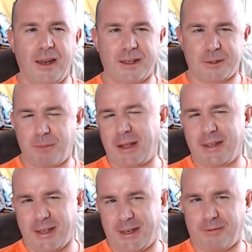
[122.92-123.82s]

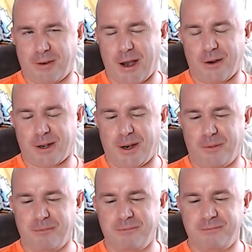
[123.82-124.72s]
expecting a different
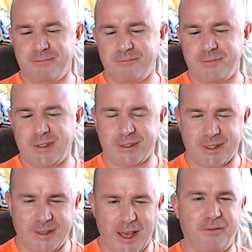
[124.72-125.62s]
outcome is the
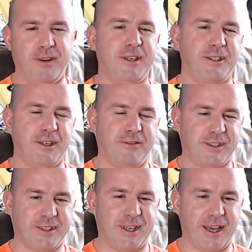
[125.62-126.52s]
definition of
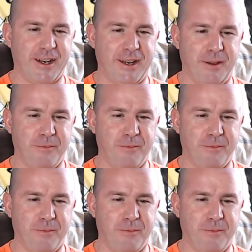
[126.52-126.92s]
insanity.